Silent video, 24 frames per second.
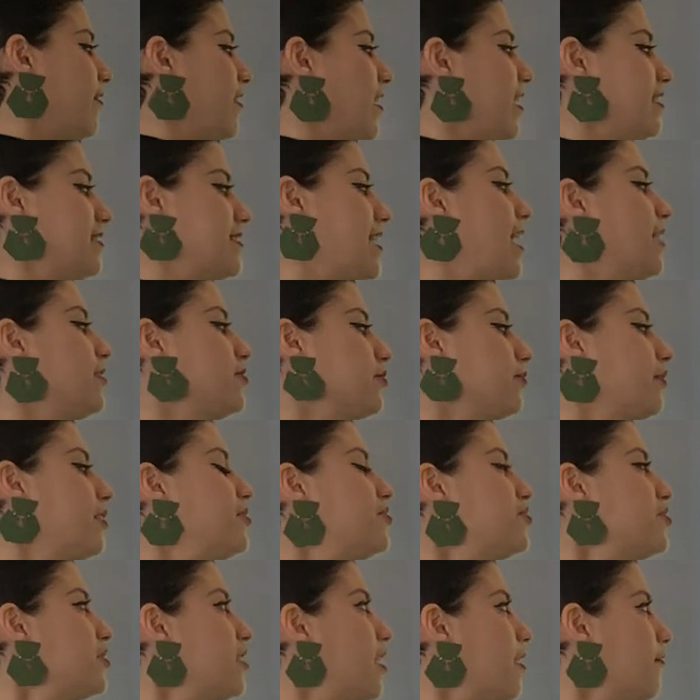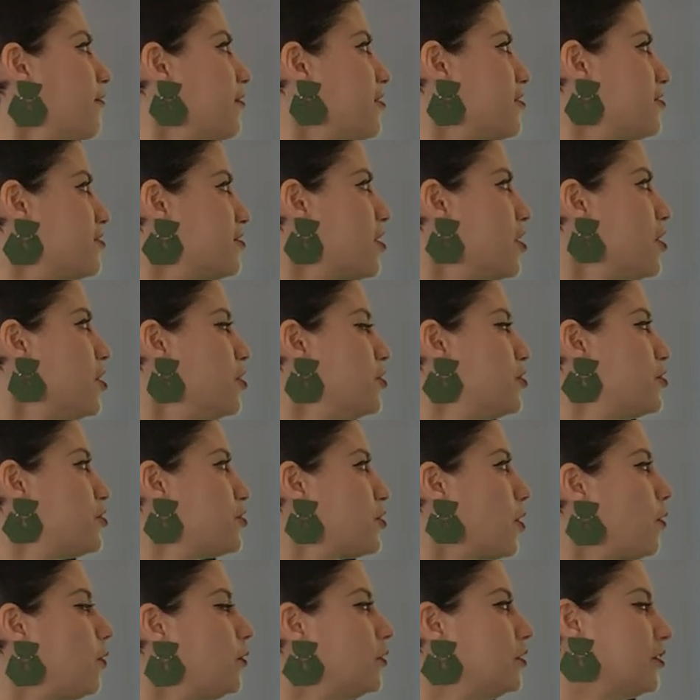the exaggeration of his
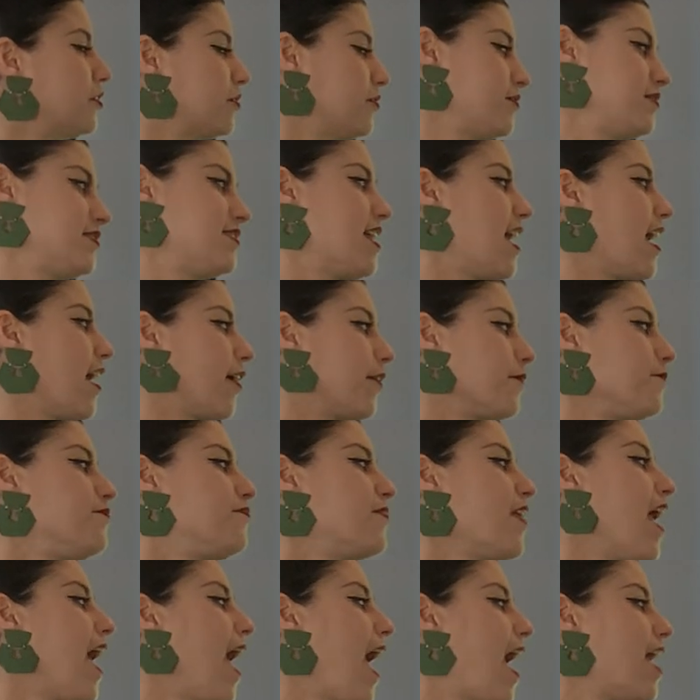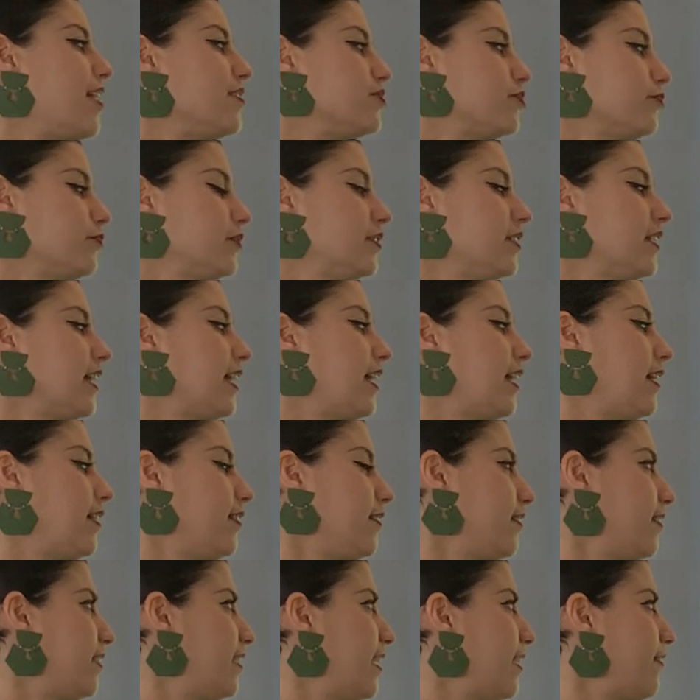shoulders there as
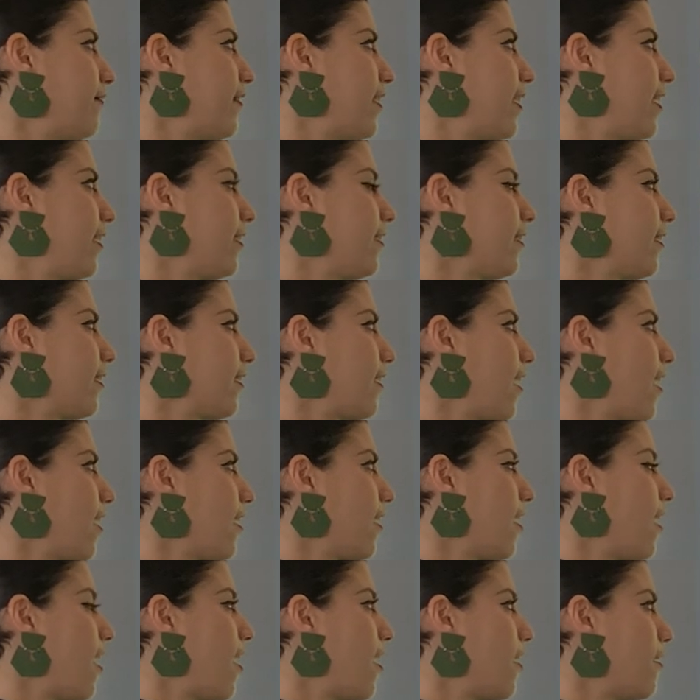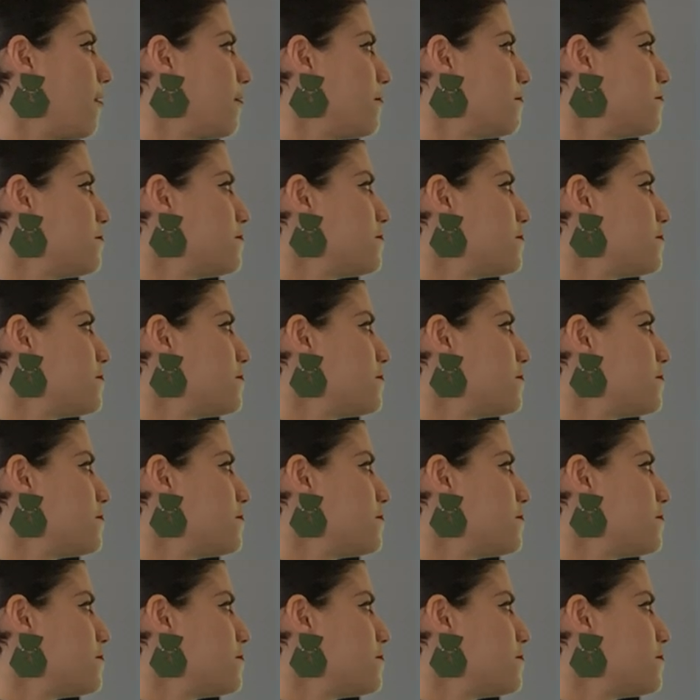really giving, um,